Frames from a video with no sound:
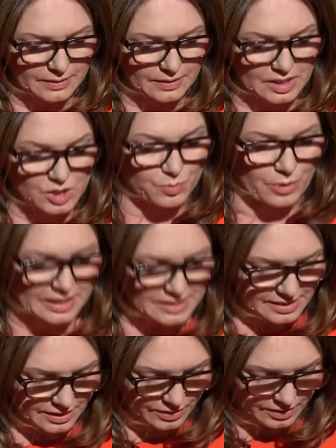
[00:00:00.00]
uh,
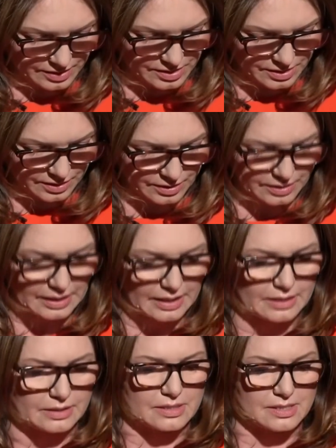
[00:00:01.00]
expressed their concern,
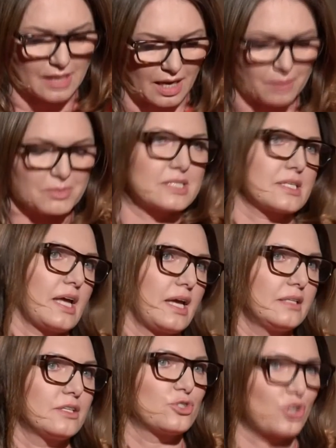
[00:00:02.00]
and some
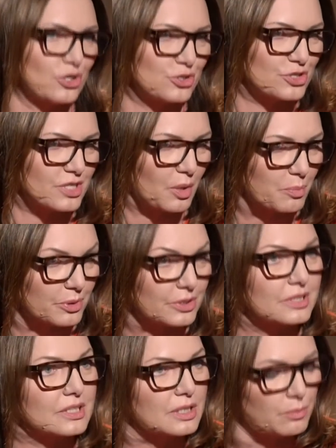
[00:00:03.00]
say the charges are
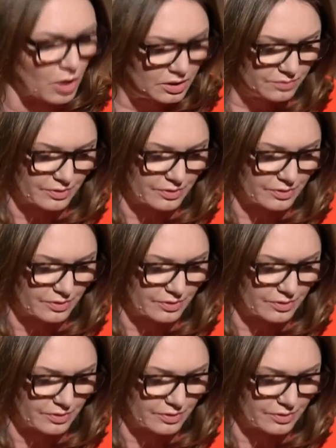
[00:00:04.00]
politically mm.